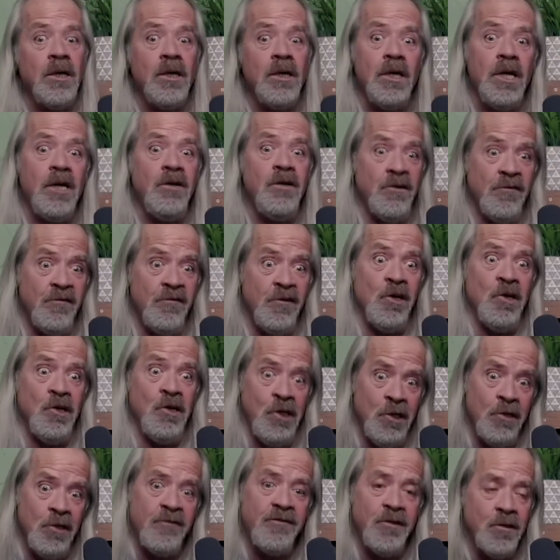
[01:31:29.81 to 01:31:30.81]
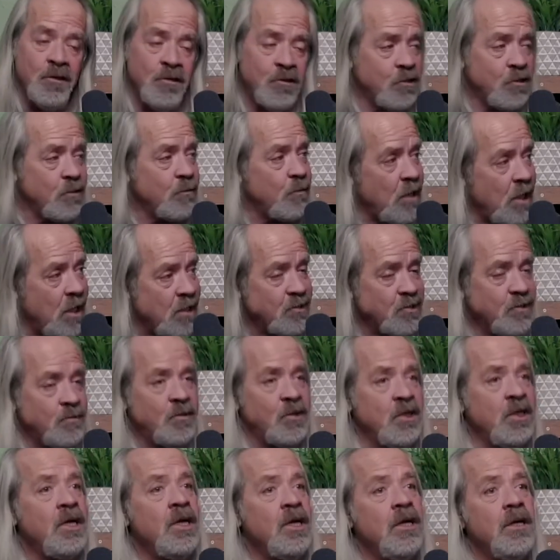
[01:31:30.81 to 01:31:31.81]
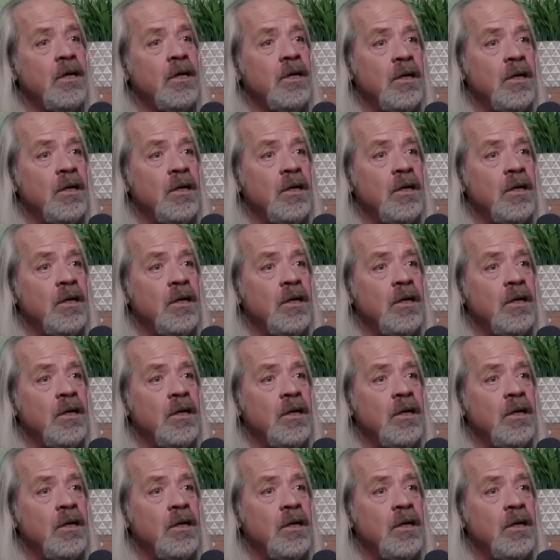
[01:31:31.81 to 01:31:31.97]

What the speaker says: in the very near future, possibly.